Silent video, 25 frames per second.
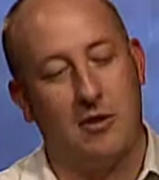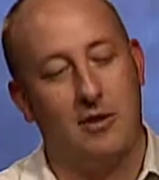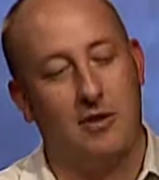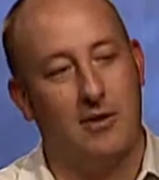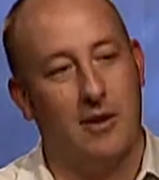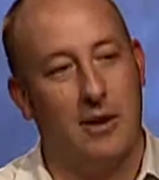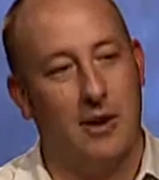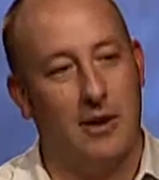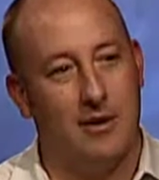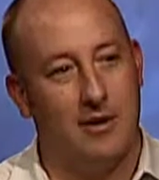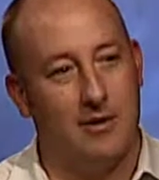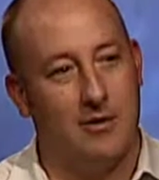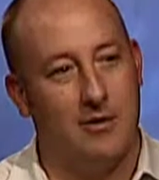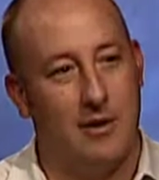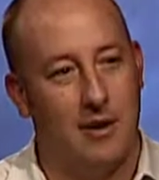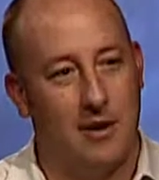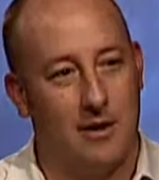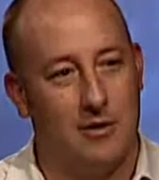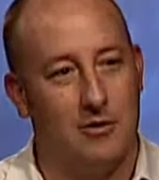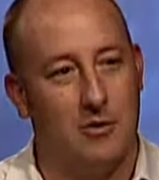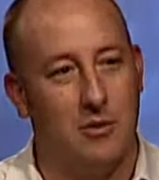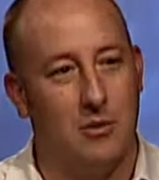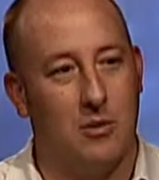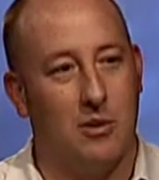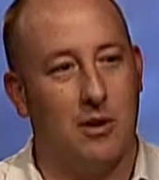of that
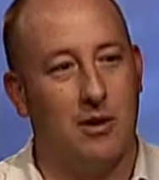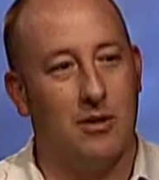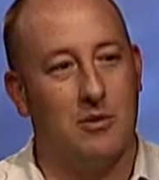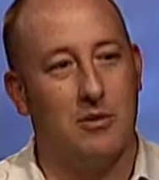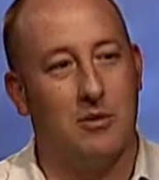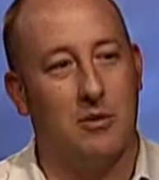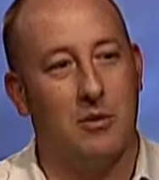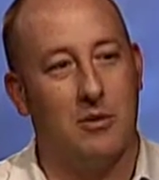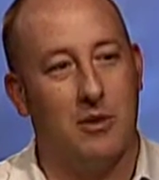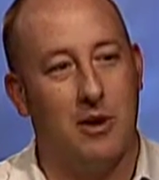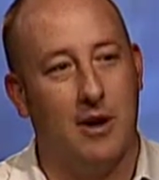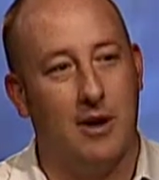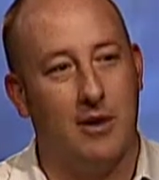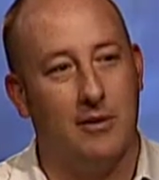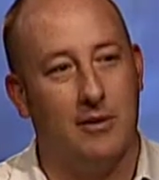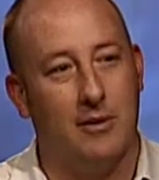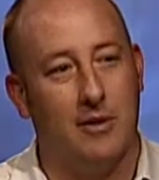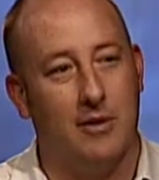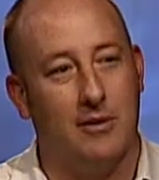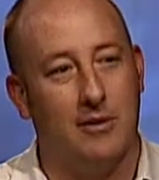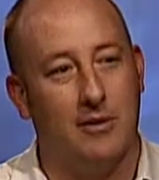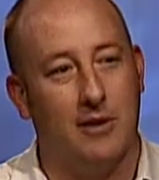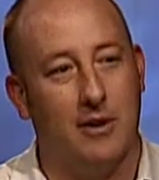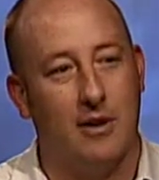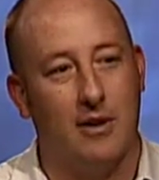short history we have in
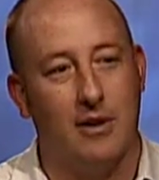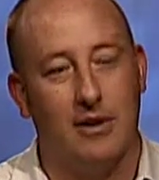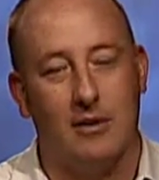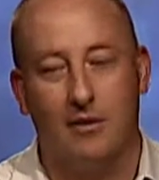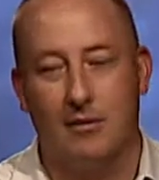the state.